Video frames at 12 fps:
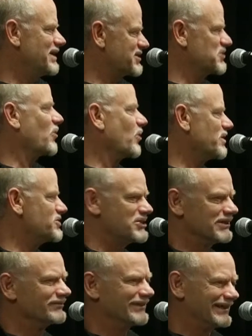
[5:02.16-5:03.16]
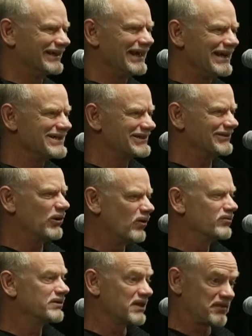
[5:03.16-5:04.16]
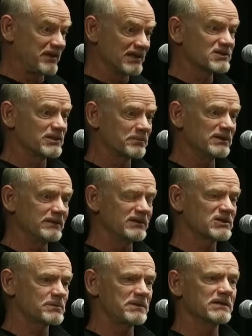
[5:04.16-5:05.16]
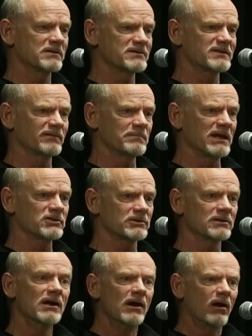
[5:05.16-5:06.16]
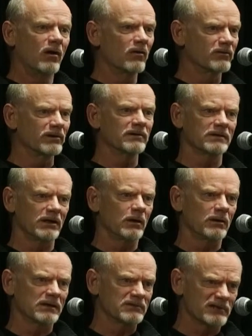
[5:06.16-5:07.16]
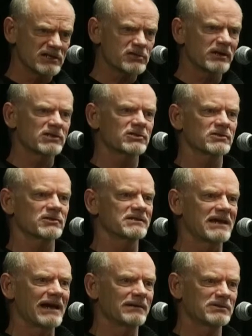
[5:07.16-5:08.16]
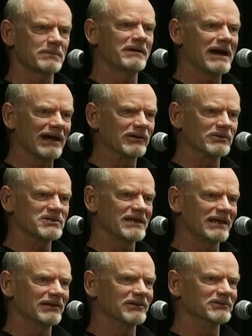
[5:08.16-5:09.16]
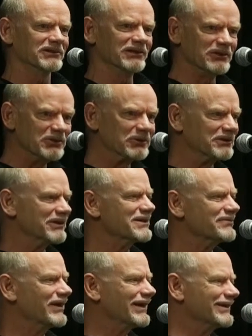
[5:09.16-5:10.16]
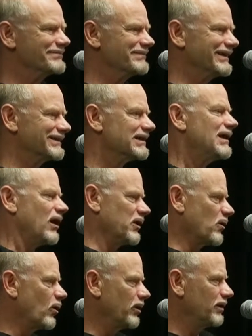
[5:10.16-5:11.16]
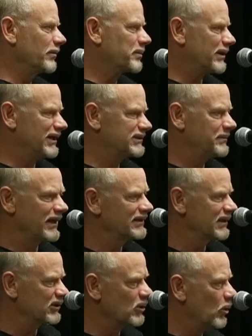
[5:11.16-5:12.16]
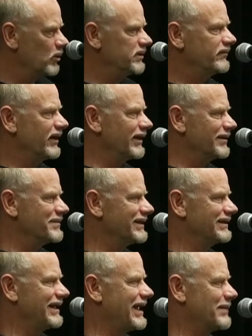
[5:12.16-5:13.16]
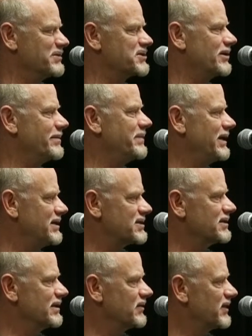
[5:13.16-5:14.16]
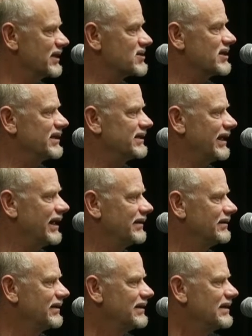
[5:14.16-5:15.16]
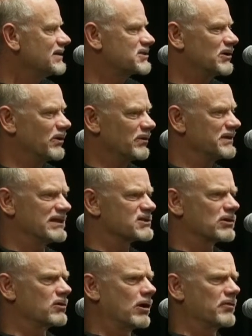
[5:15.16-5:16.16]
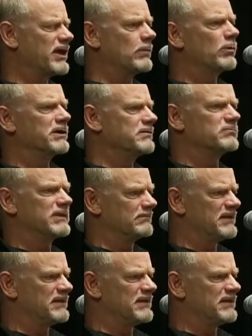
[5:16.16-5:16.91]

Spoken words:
as an orgy of litigation over the things that previous speakers have mentioned, over restrictions on tobacco sales, on nuclear development, on oil prospecting and gold development in the Amazon basin and things like that. So they just go, no, they wouldn't.